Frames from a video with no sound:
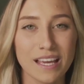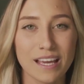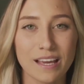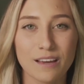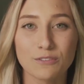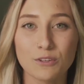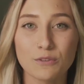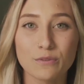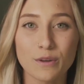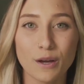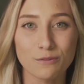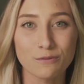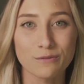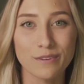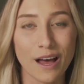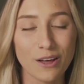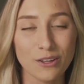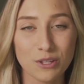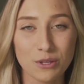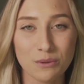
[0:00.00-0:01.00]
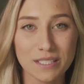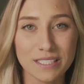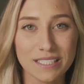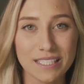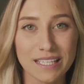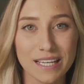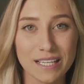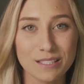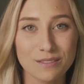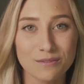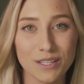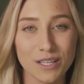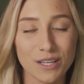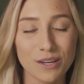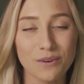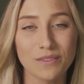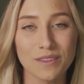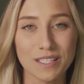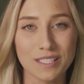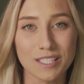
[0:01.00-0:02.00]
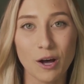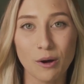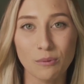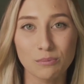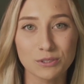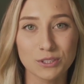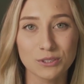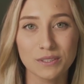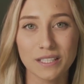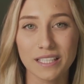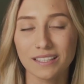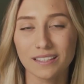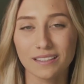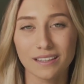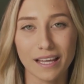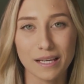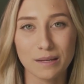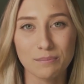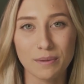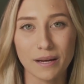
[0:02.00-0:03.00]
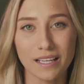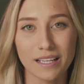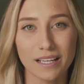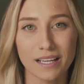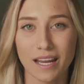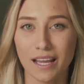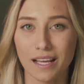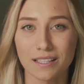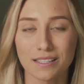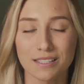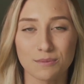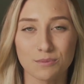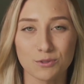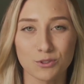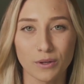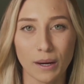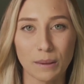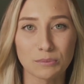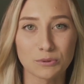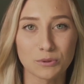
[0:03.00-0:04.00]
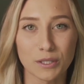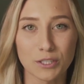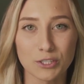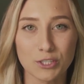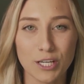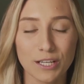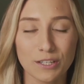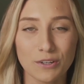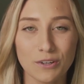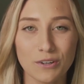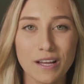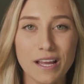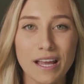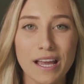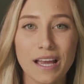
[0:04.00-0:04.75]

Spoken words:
If you found value in today's video and this helped you, hit the like button and subscribe to our channel.